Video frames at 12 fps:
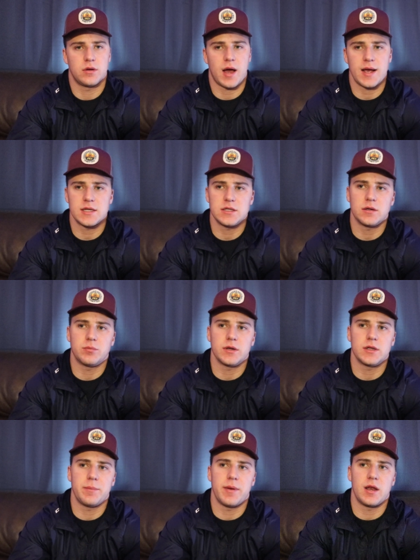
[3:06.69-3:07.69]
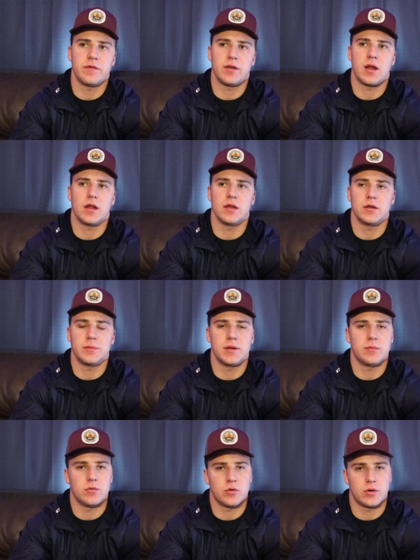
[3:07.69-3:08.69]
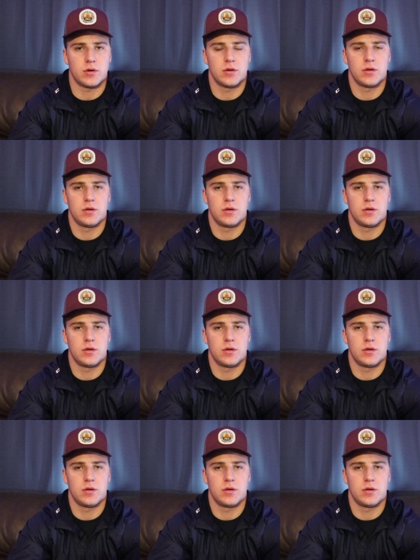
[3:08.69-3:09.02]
I still bring the benefit a little bit more